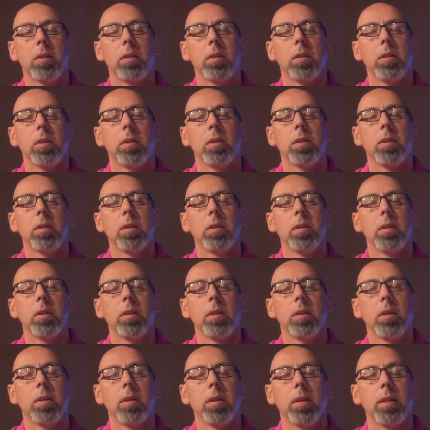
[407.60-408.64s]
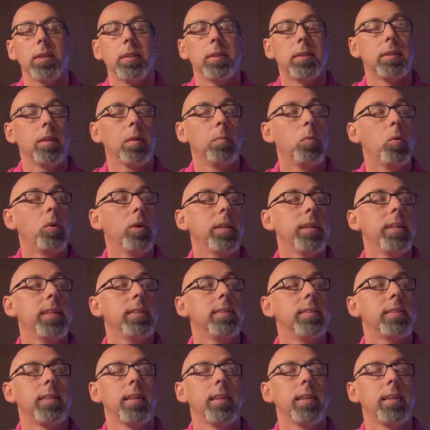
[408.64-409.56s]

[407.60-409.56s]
And someone needs